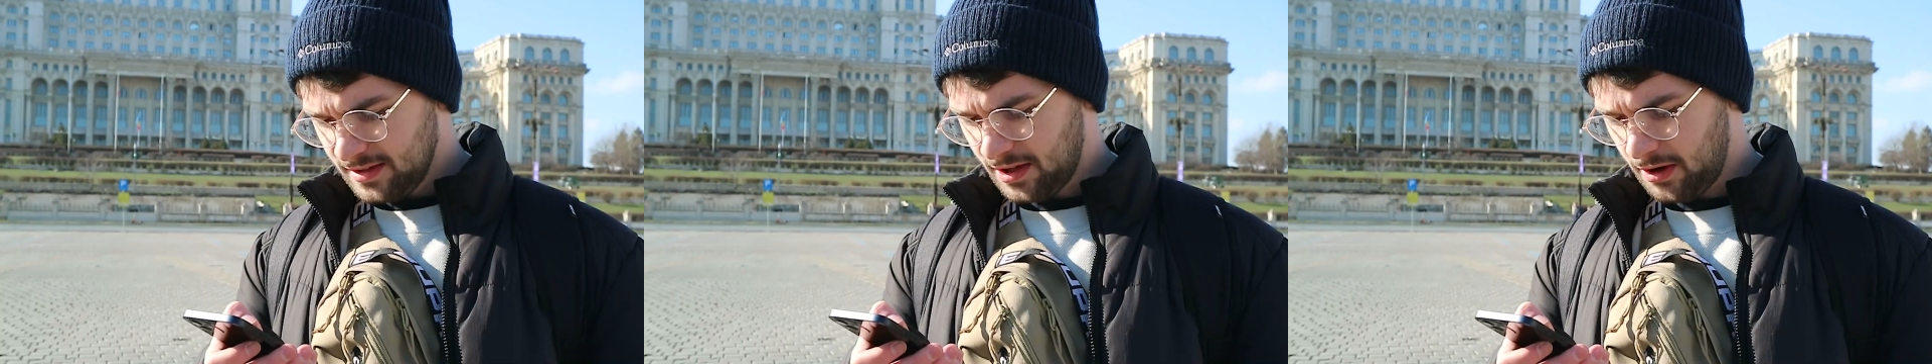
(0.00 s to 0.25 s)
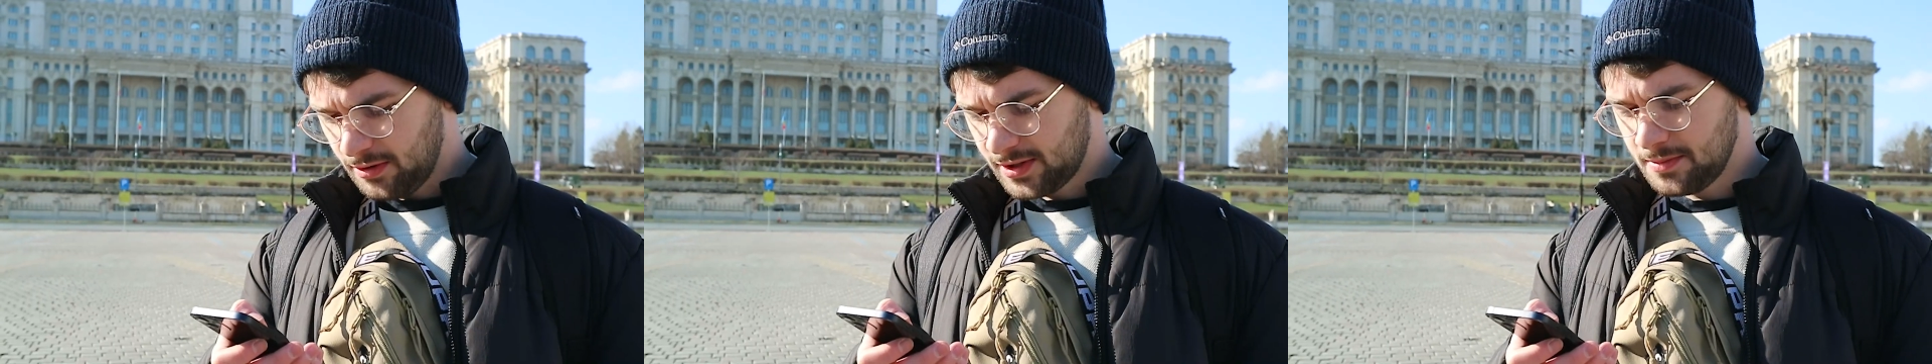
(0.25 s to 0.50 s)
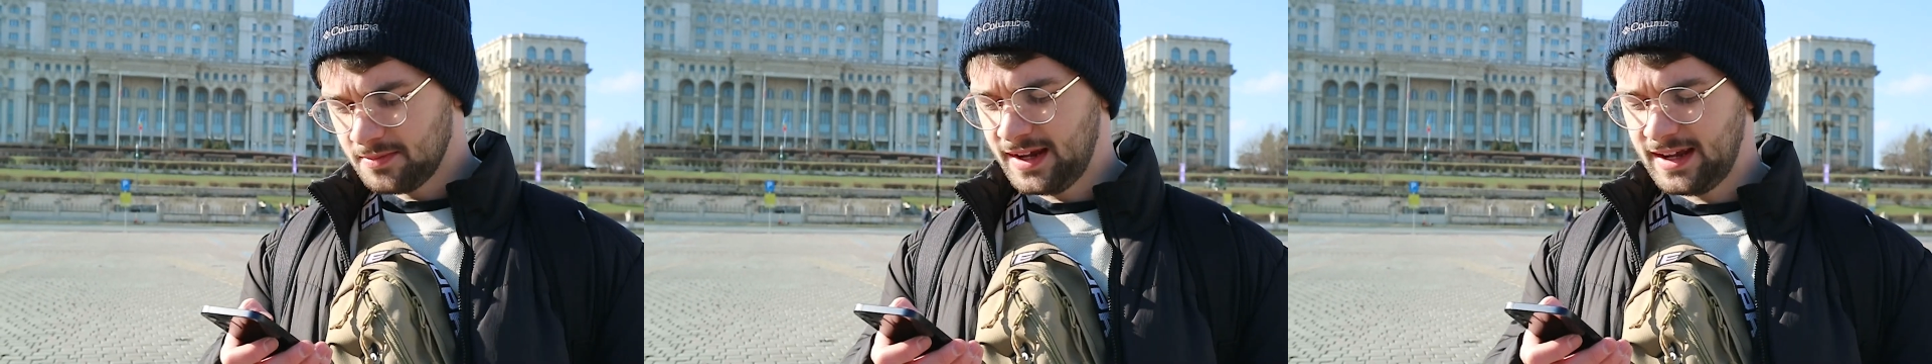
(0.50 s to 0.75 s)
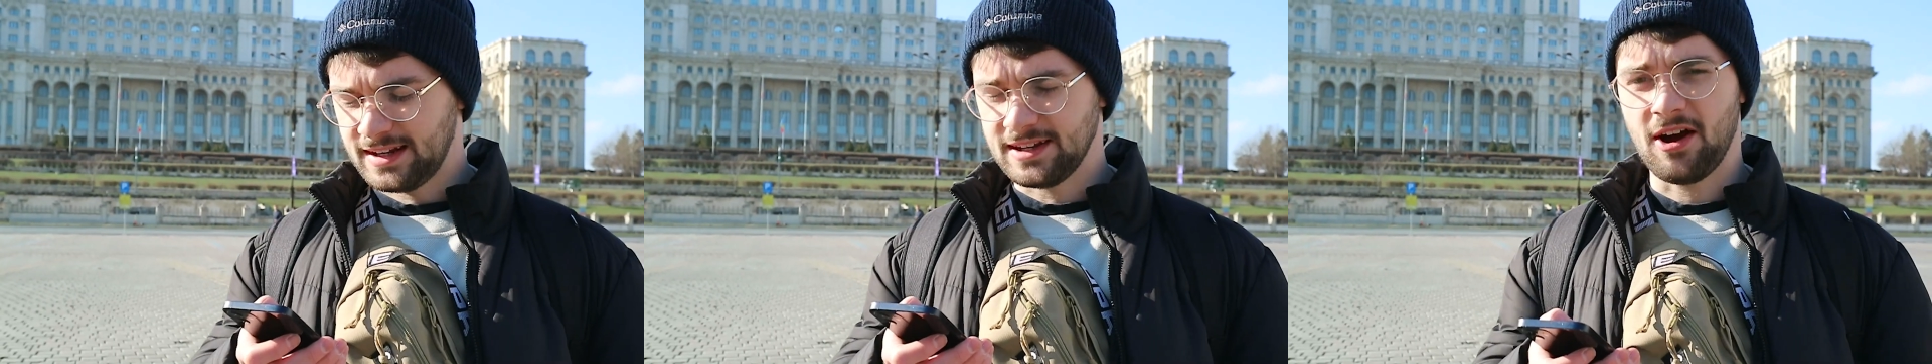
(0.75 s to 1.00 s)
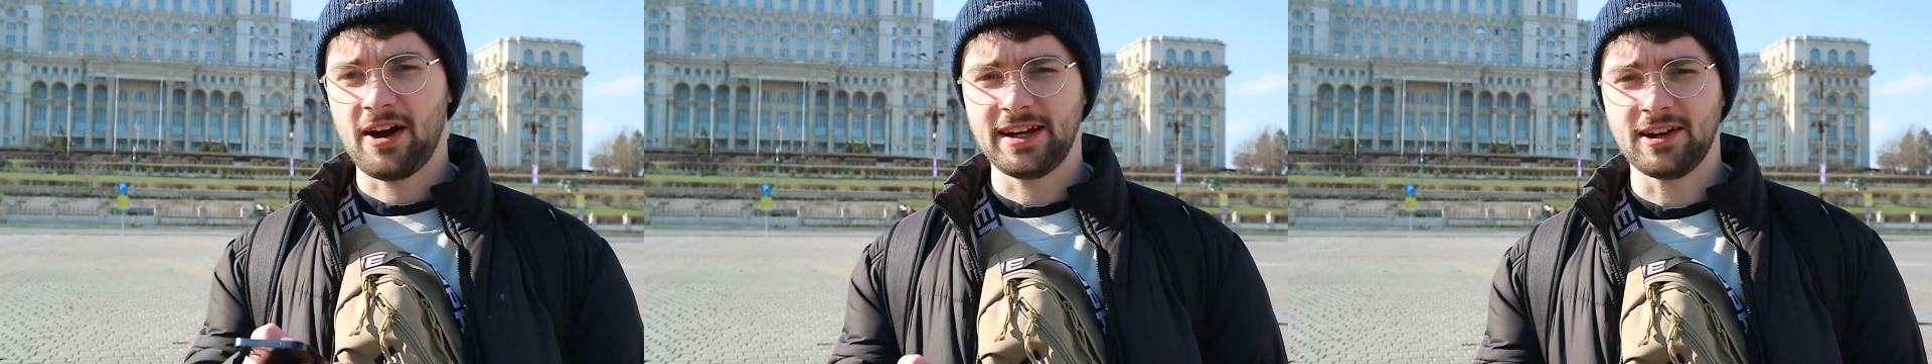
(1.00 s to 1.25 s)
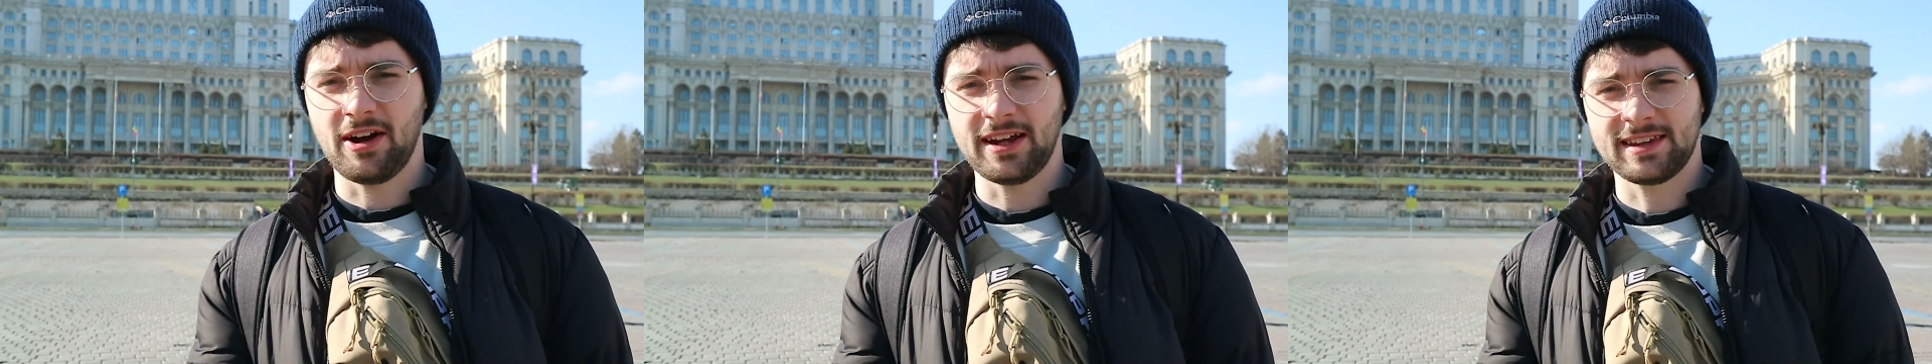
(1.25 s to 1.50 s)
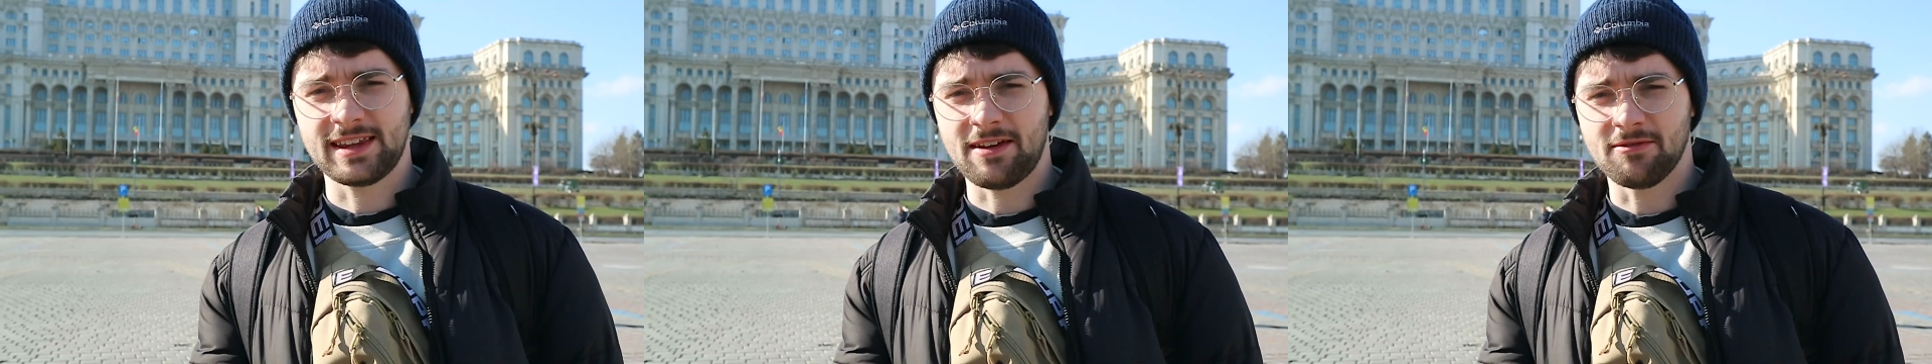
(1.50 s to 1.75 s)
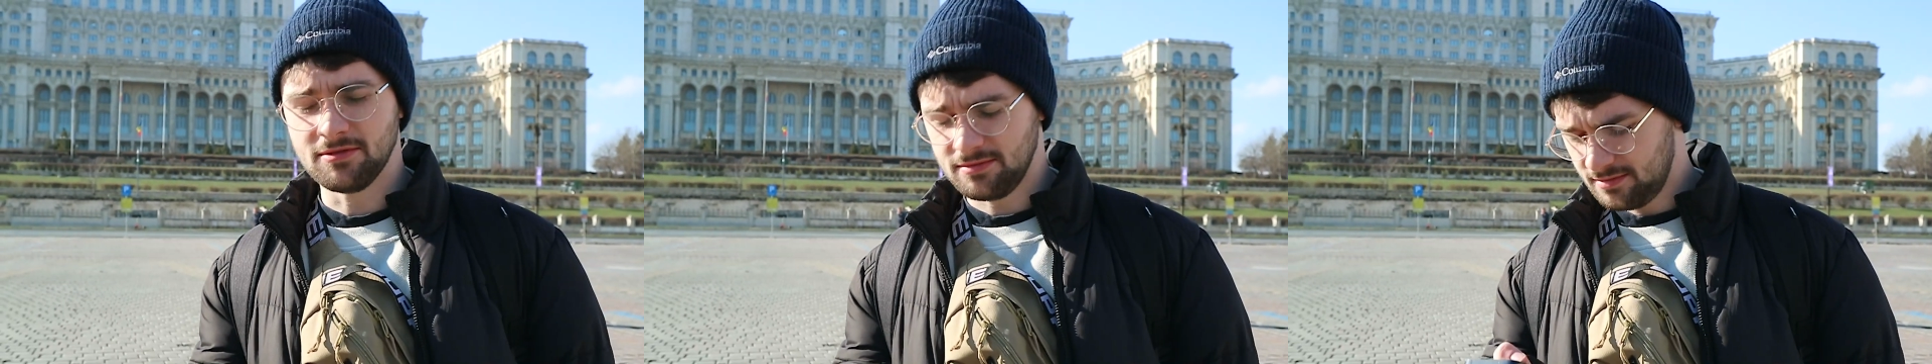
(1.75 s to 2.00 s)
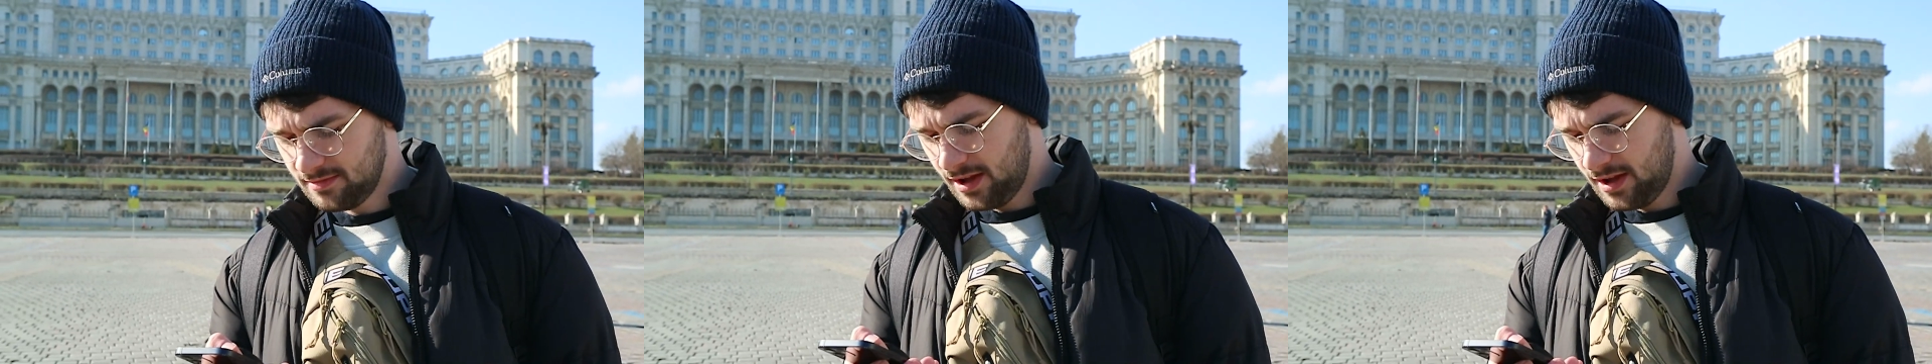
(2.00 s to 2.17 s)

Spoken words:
So it was completed in 1997